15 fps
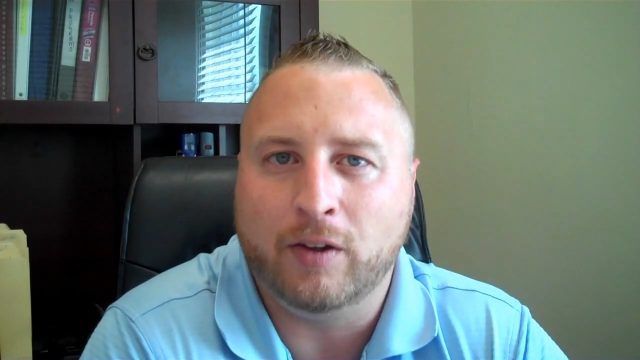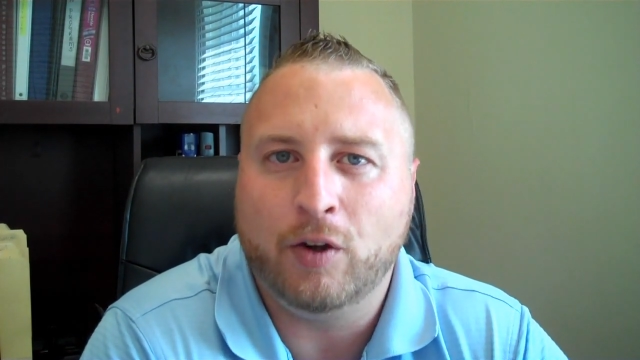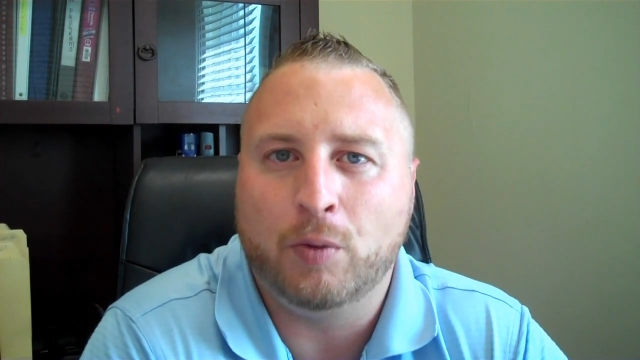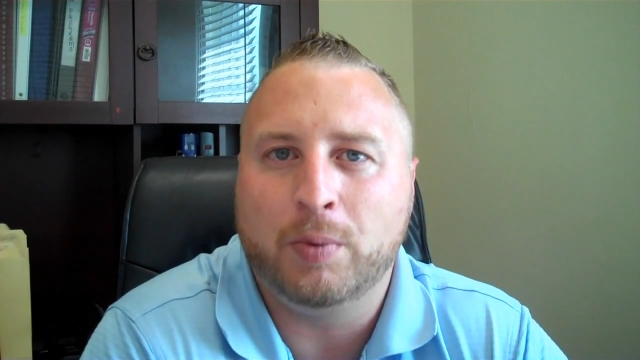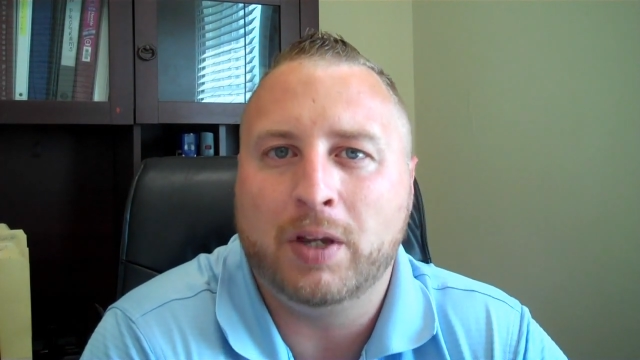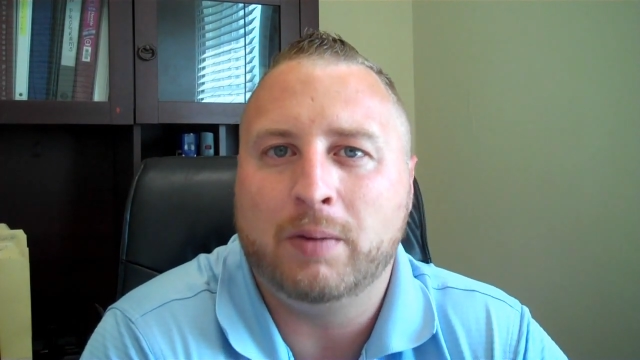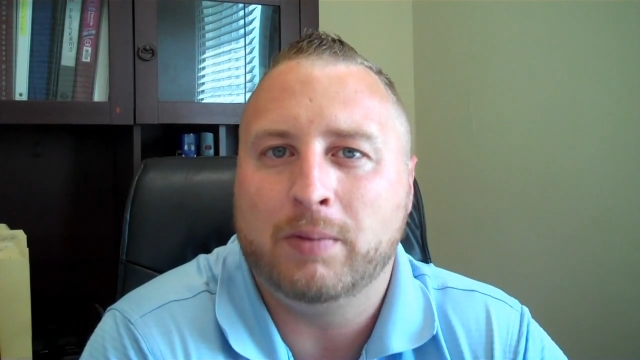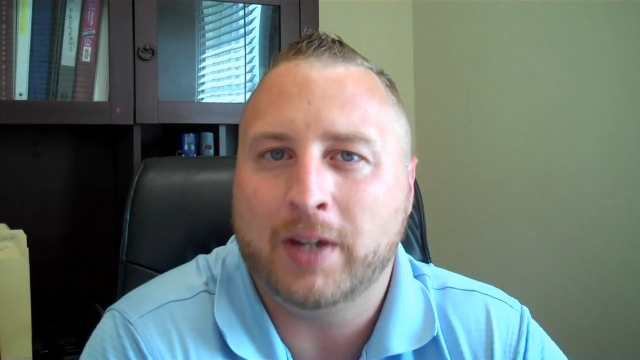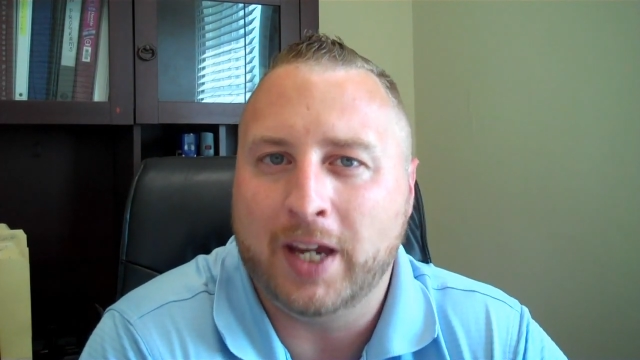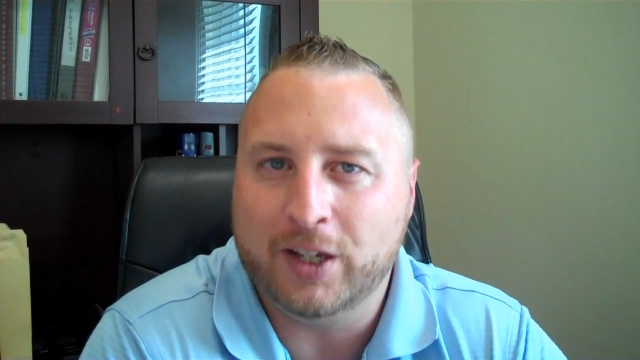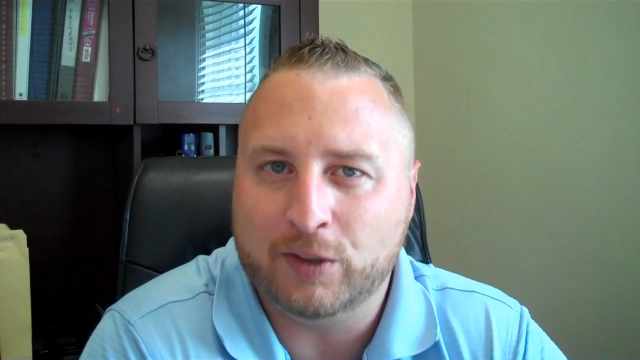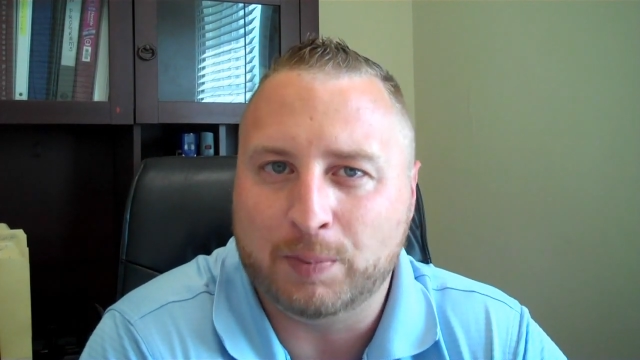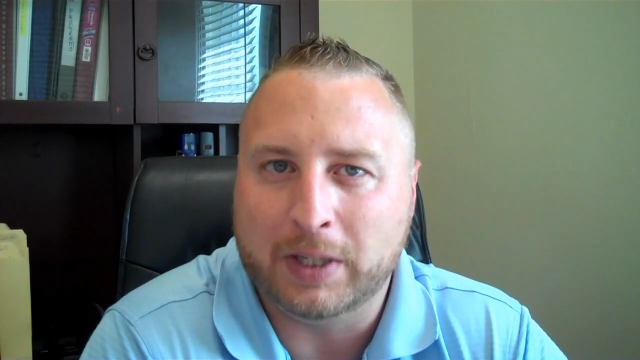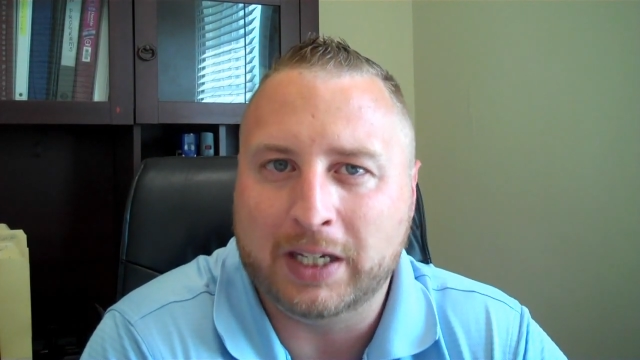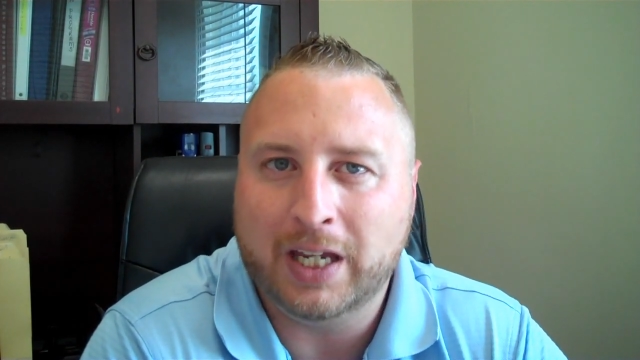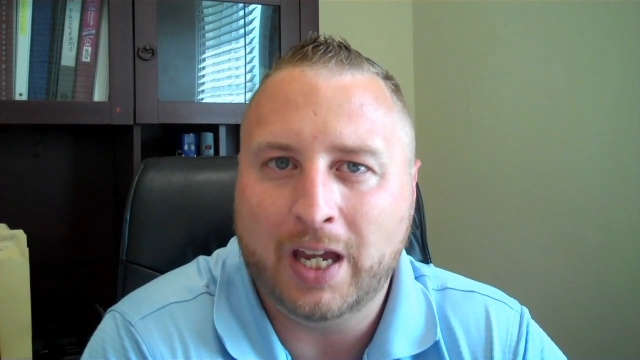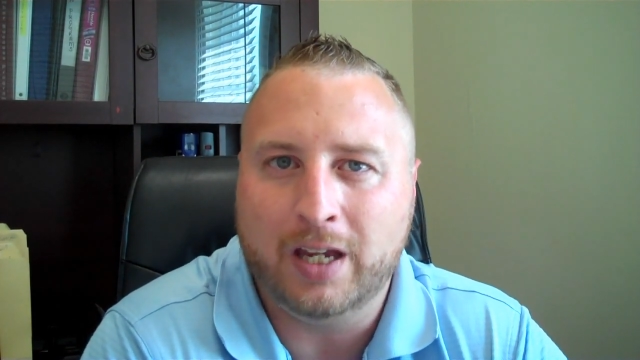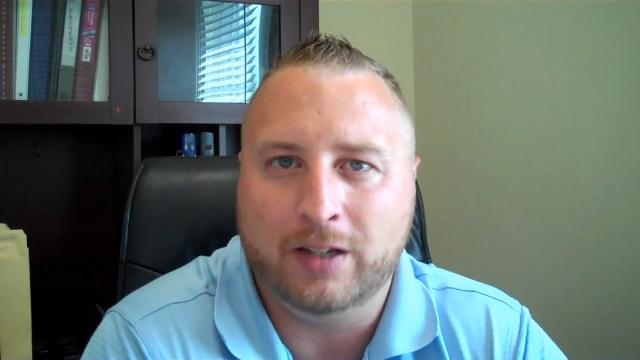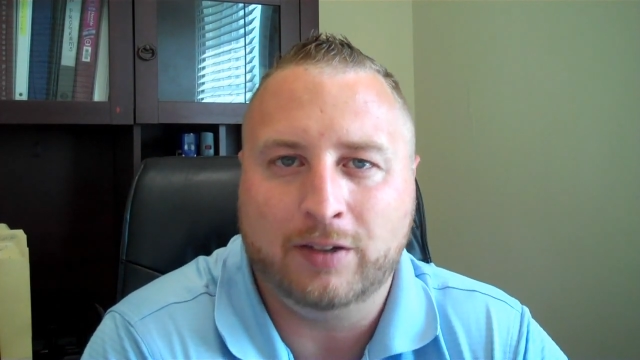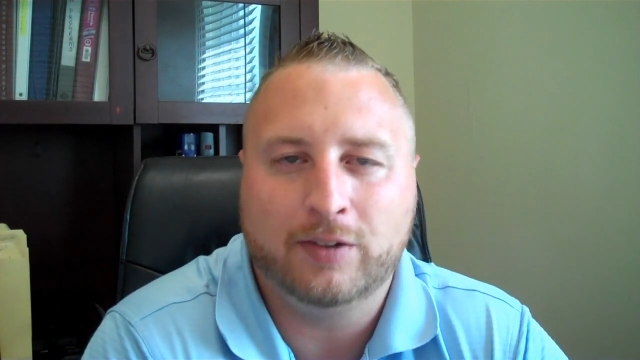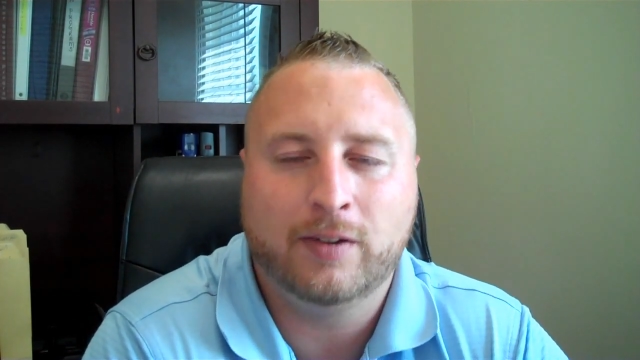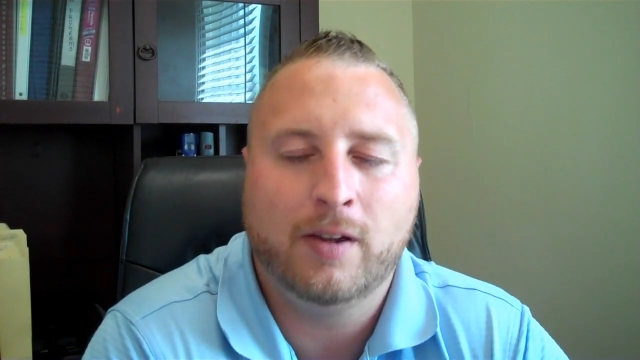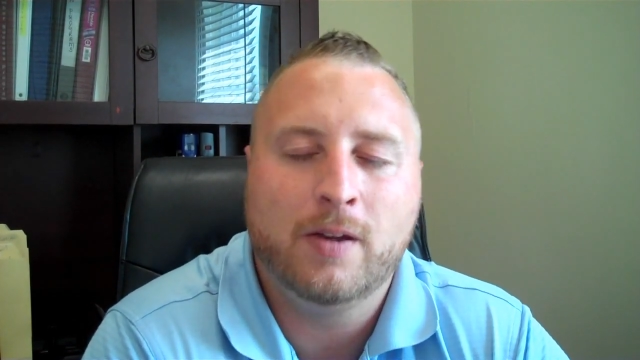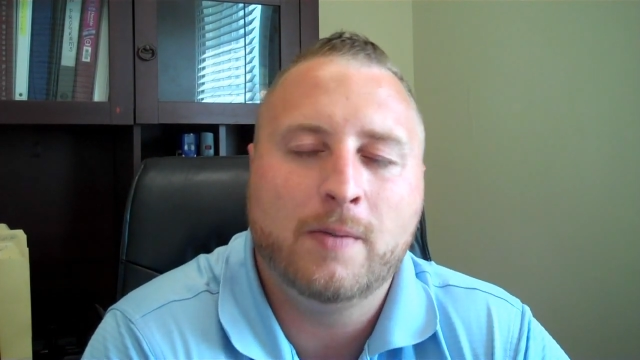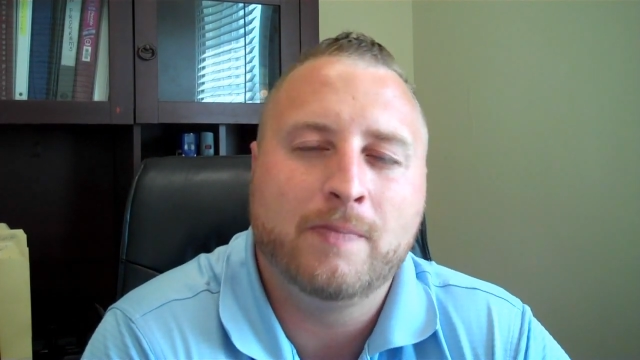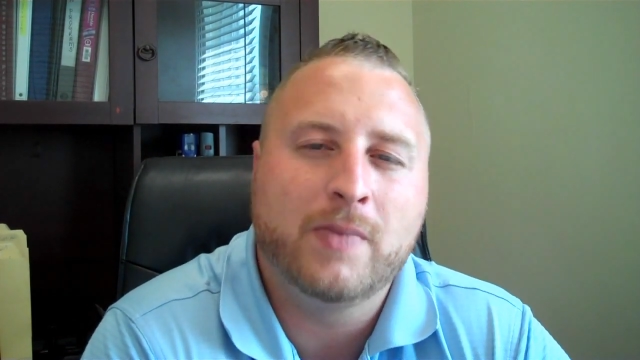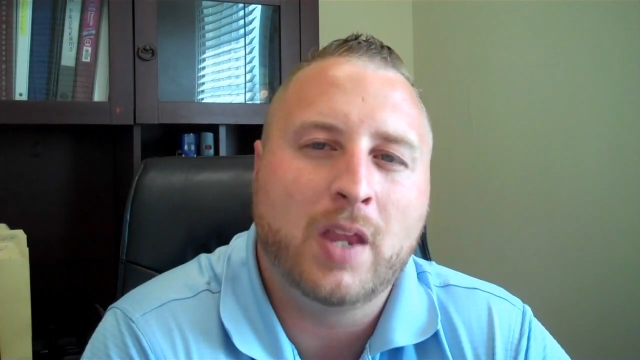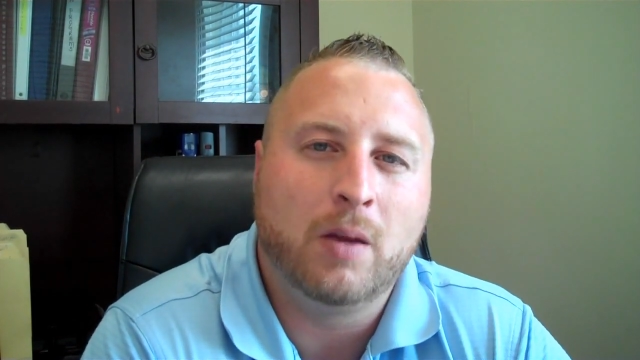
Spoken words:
a little bit case by case,